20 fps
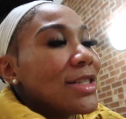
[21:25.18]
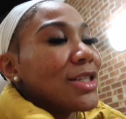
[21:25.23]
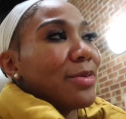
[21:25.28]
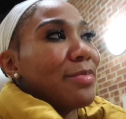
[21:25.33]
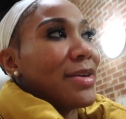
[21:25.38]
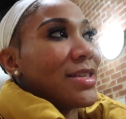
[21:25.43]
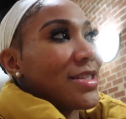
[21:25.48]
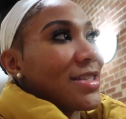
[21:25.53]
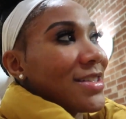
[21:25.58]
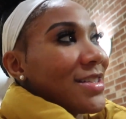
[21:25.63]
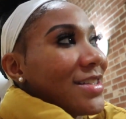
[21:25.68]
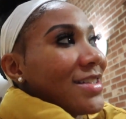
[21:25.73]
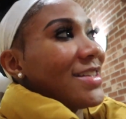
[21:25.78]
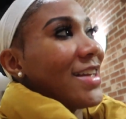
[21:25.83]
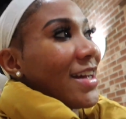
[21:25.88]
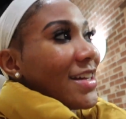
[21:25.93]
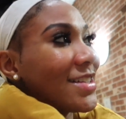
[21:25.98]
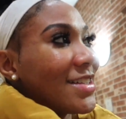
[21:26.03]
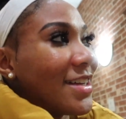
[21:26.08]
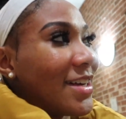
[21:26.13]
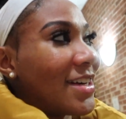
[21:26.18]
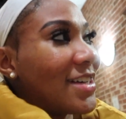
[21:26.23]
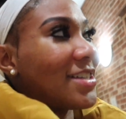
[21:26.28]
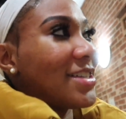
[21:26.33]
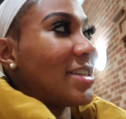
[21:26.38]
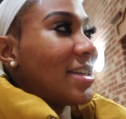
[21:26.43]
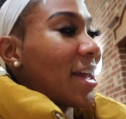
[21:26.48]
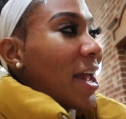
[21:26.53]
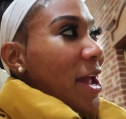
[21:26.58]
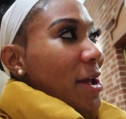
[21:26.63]
So my sister texted her and
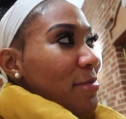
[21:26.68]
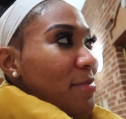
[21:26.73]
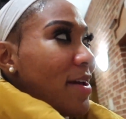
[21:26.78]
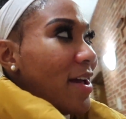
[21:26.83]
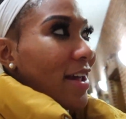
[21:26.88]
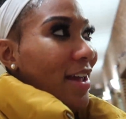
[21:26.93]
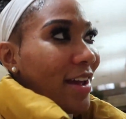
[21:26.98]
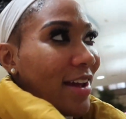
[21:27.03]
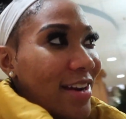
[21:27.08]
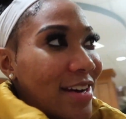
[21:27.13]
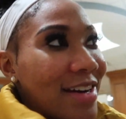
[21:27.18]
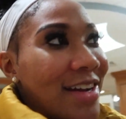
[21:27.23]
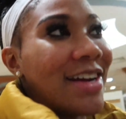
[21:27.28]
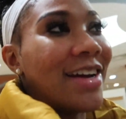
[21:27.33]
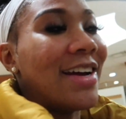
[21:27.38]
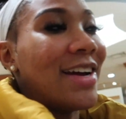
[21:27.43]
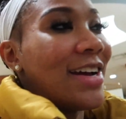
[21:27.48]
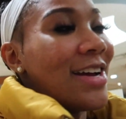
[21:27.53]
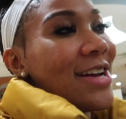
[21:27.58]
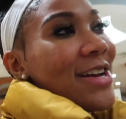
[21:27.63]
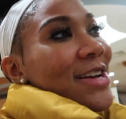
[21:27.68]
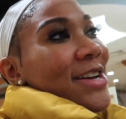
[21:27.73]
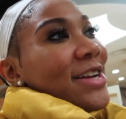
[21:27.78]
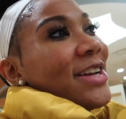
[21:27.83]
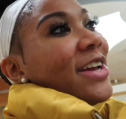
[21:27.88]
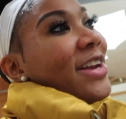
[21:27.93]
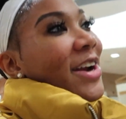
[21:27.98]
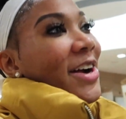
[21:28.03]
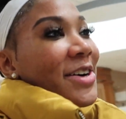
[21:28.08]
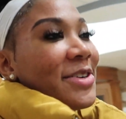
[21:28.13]
she came back in.
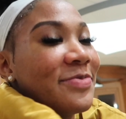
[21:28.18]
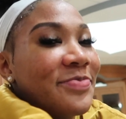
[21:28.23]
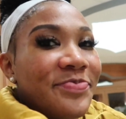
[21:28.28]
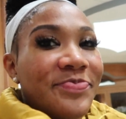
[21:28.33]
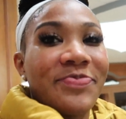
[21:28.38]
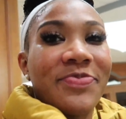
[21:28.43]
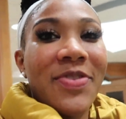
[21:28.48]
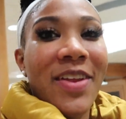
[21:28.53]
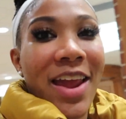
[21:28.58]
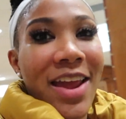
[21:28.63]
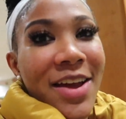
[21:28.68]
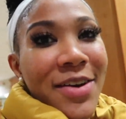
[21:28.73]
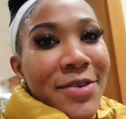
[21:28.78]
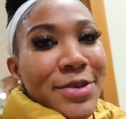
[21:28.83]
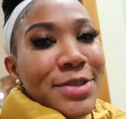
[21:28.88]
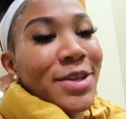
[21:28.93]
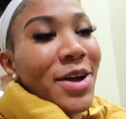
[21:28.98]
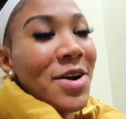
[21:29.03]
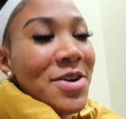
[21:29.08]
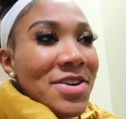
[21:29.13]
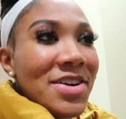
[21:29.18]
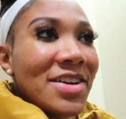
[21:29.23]
You know, it was all